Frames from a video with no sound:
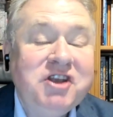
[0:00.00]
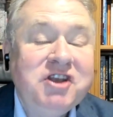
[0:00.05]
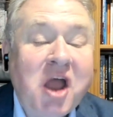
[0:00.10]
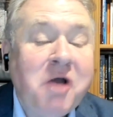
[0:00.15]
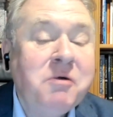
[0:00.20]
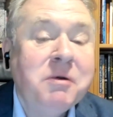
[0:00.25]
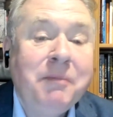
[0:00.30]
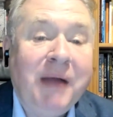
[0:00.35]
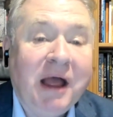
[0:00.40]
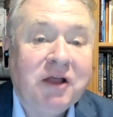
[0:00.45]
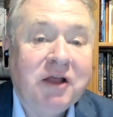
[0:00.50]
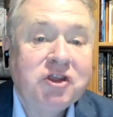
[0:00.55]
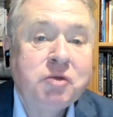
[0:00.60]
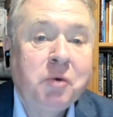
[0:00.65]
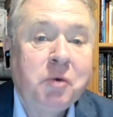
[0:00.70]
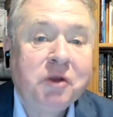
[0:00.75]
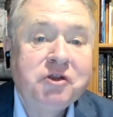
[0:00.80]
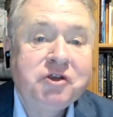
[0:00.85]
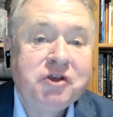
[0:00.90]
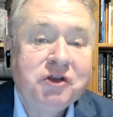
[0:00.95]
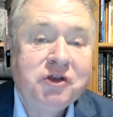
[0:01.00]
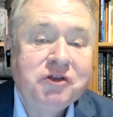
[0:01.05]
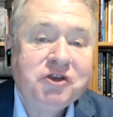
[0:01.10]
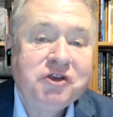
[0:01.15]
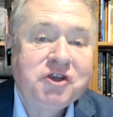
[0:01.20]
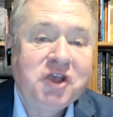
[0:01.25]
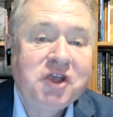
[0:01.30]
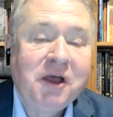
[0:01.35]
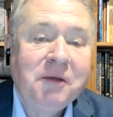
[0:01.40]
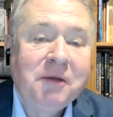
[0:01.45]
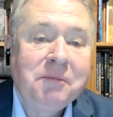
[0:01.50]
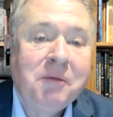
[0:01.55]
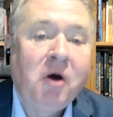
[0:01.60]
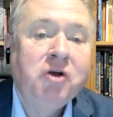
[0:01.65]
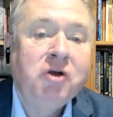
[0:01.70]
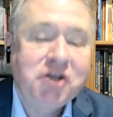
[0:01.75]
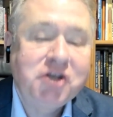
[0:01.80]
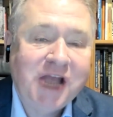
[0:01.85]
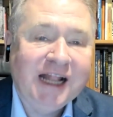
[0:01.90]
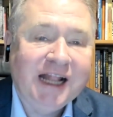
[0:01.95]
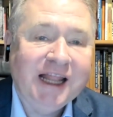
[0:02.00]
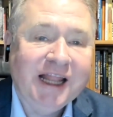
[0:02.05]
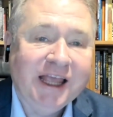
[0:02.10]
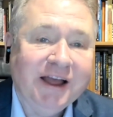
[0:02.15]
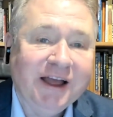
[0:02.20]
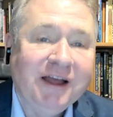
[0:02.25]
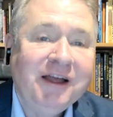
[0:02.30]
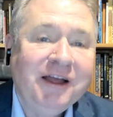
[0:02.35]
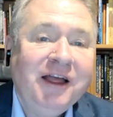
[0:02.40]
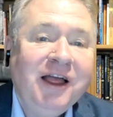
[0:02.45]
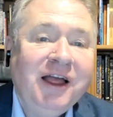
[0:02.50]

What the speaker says: know about Swanson's marginalia